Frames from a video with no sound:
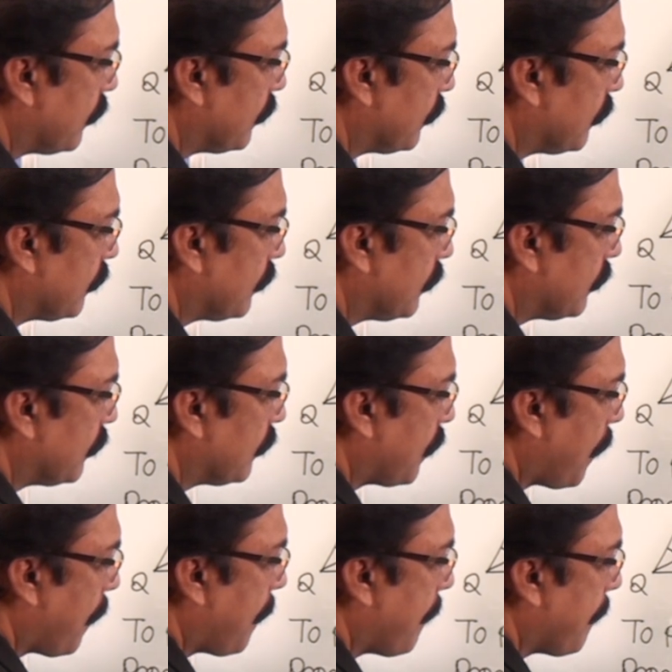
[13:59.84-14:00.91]

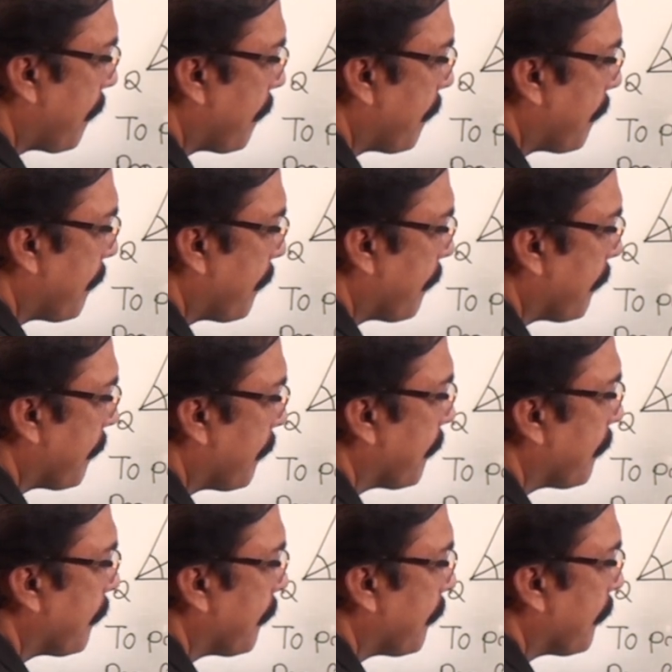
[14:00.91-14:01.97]

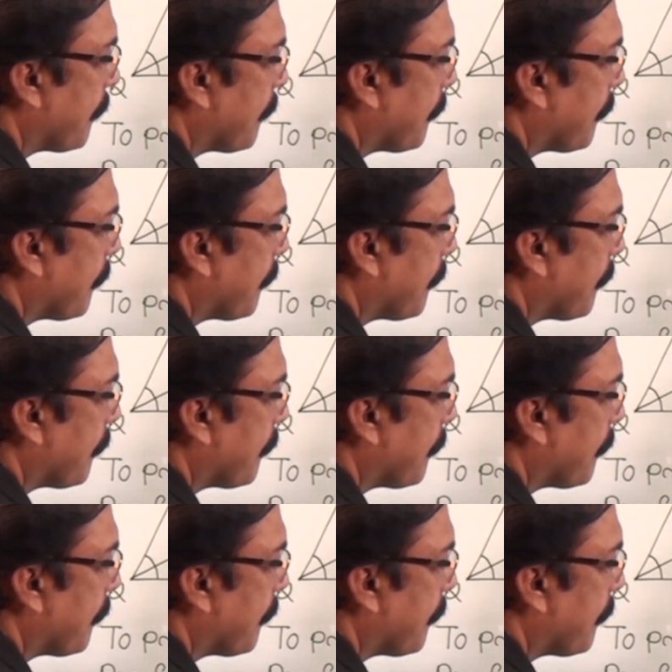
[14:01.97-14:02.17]
[no speech]